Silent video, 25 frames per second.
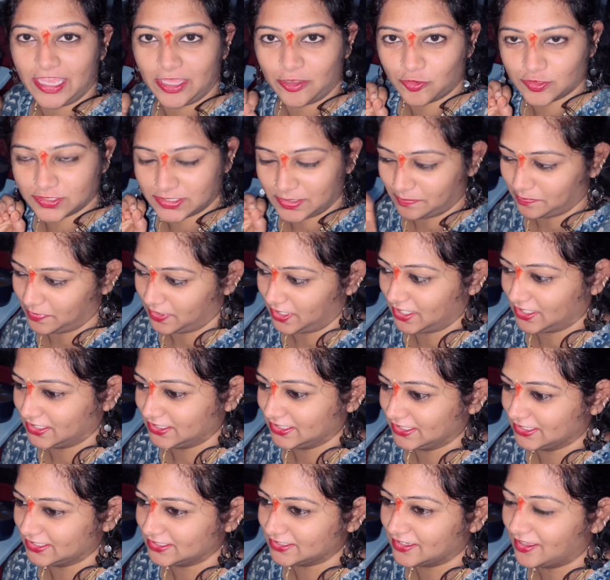is simple.
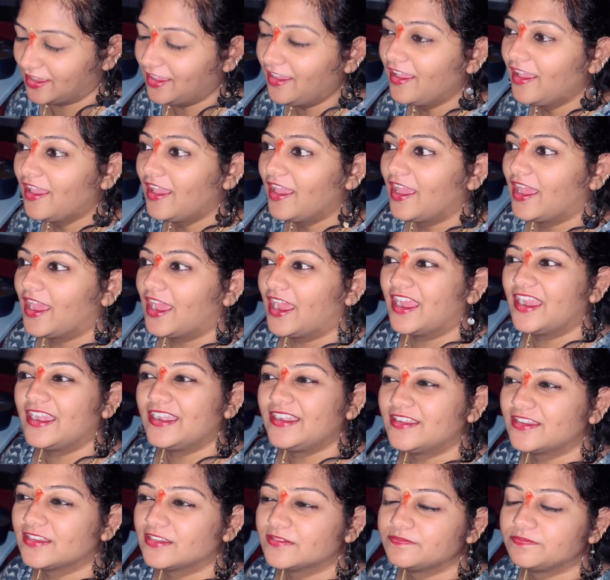
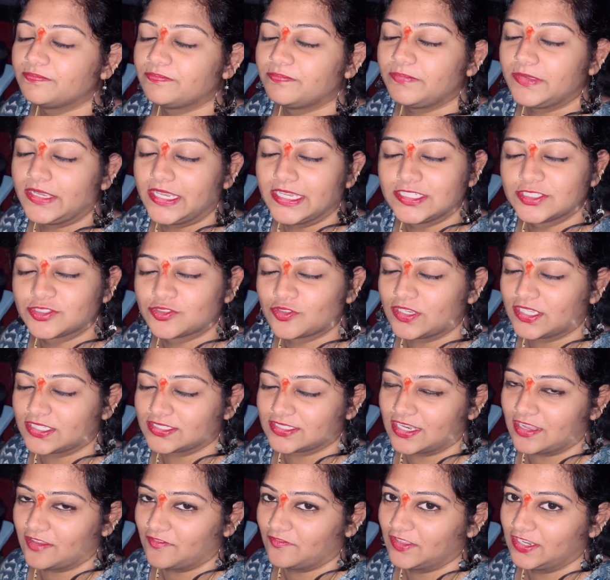And kids are not
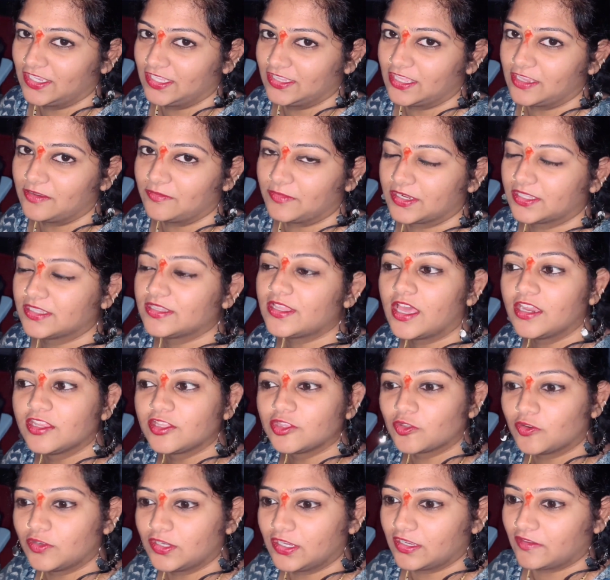allowed to do it. I am going to
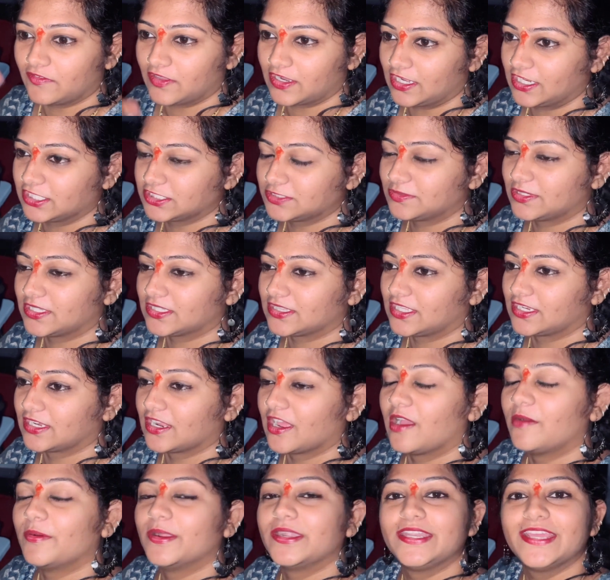do
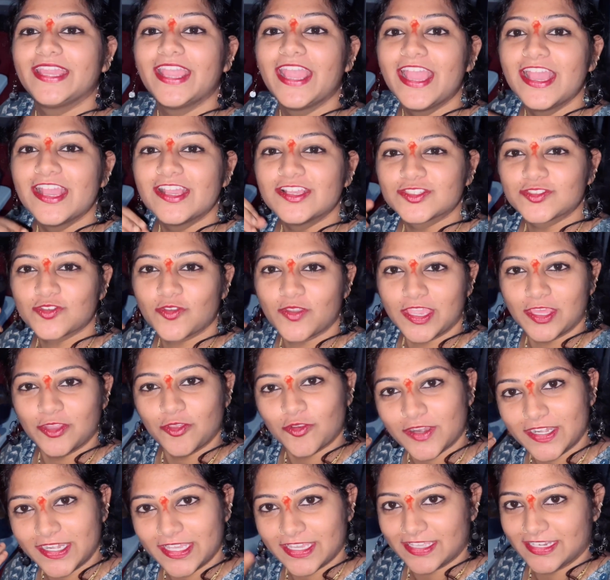it. So, this is a
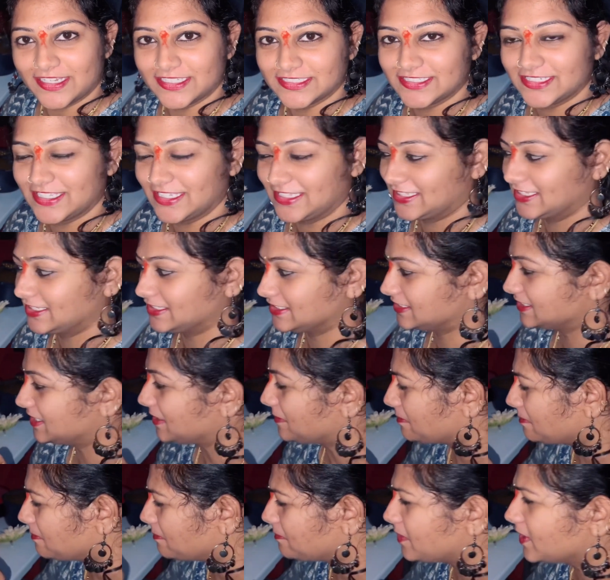decoration.
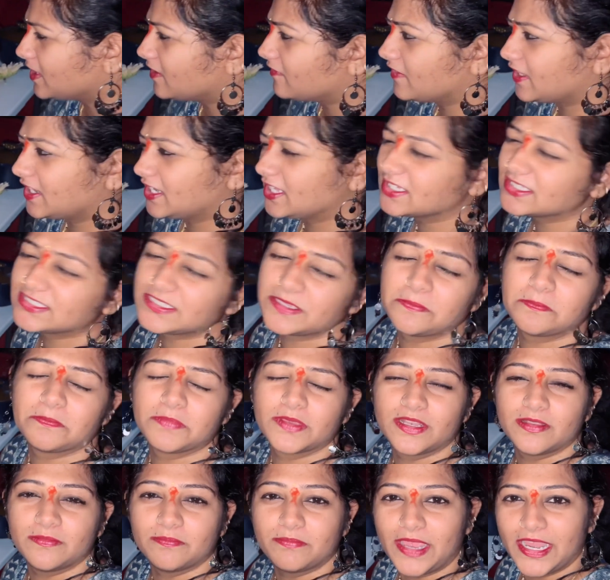Simple, very
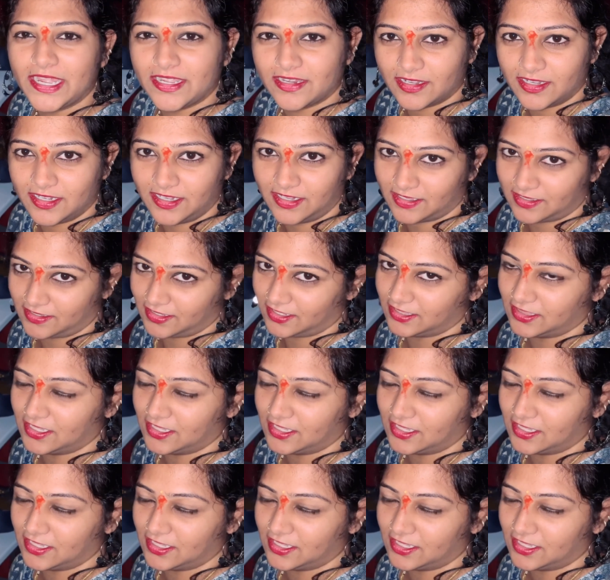simple. Bite a dinner.